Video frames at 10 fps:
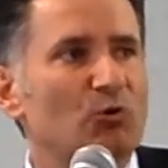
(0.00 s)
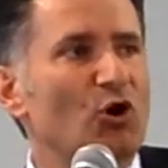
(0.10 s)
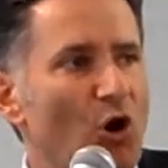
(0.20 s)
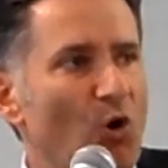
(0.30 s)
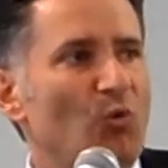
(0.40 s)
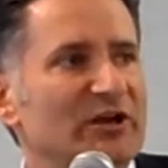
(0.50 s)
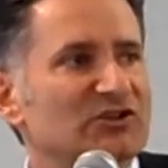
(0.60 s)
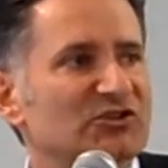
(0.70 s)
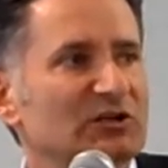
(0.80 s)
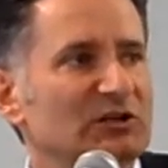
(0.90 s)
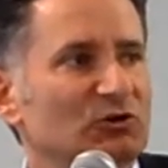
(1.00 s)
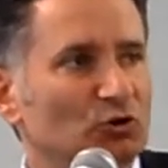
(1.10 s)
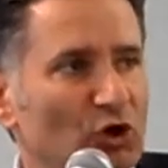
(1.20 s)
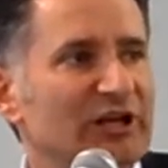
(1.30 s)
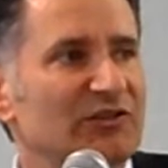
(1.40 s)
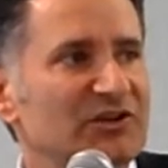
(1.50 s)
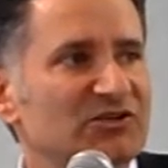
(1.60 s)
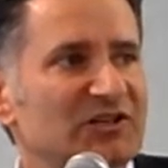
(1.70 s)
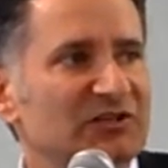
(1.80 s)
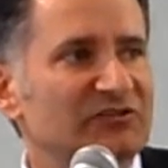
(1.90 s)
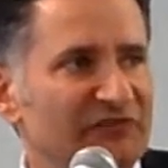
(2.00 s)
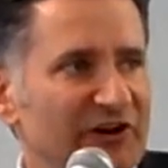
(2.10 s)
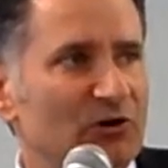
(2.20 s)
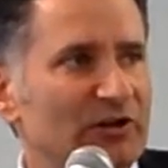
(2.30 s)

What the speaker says: I would always look at these things